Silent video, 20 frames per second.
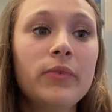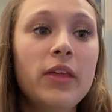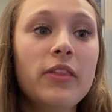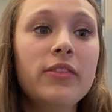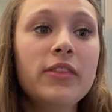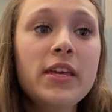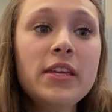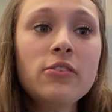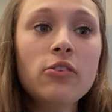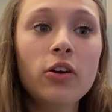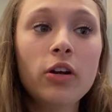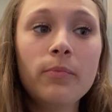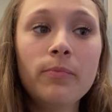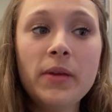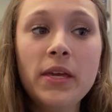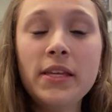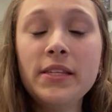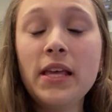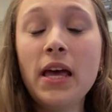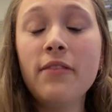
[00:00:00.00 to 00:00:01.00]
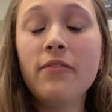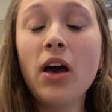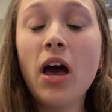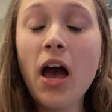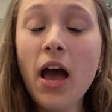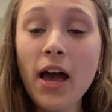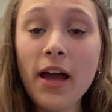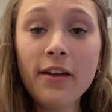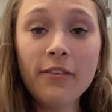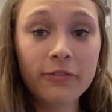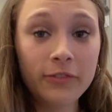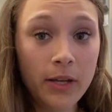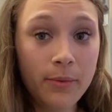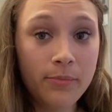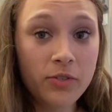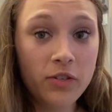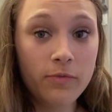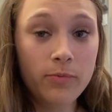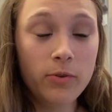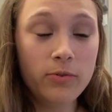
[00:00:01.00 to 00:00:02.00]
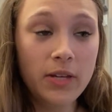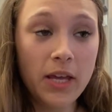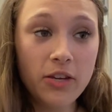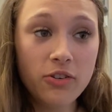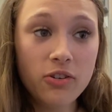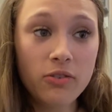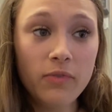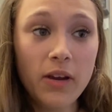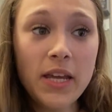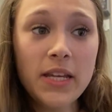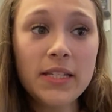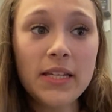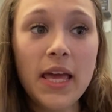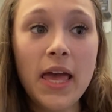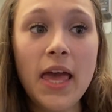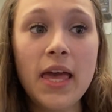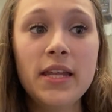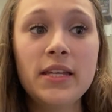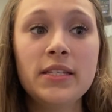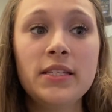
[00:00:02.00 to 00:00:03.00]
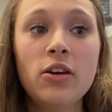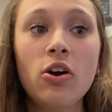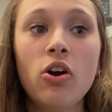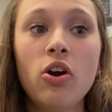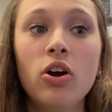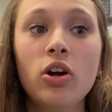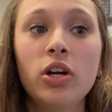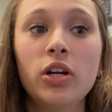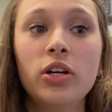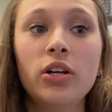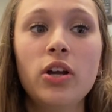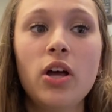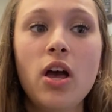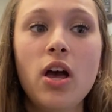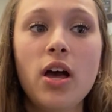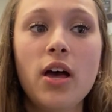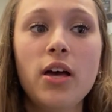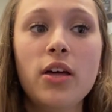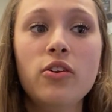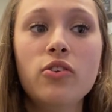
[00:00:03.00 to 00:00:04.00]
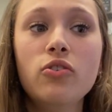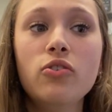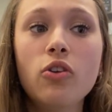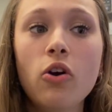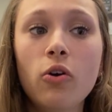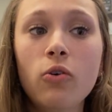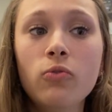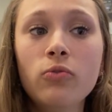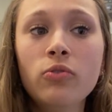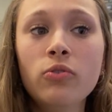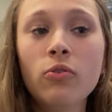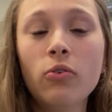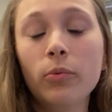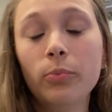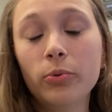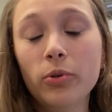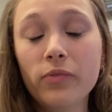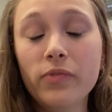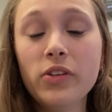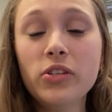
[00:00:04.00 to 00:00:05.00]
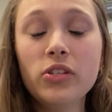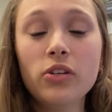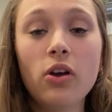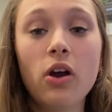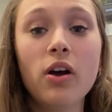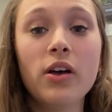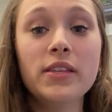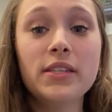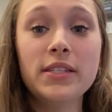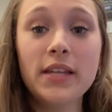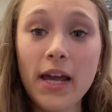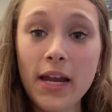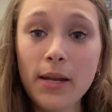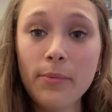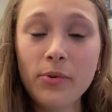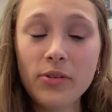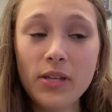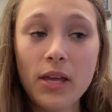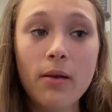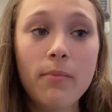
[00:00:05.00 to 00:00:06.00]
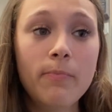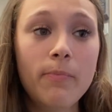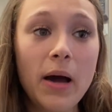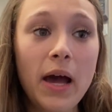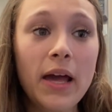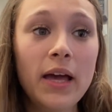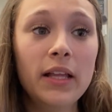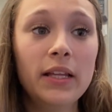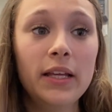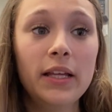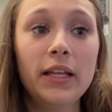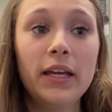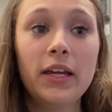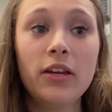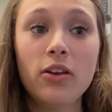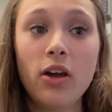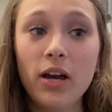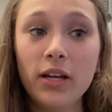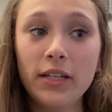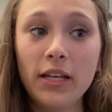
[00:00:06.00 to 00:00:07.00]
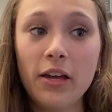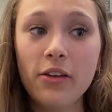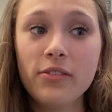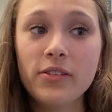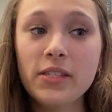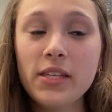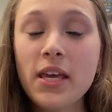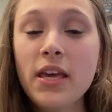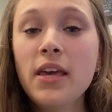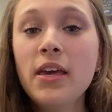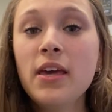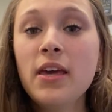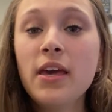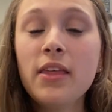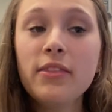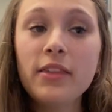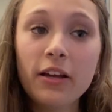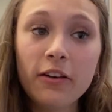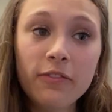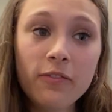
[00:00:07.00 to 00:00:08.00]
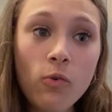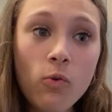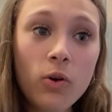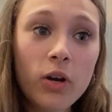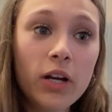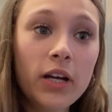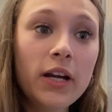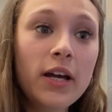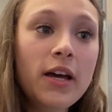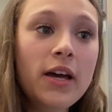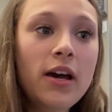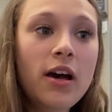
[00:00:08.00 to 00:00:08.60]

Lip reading: These RNPs have a high frameshift mutation rate and are known or proven to cause 90% biallelic knockdowns. Therefore,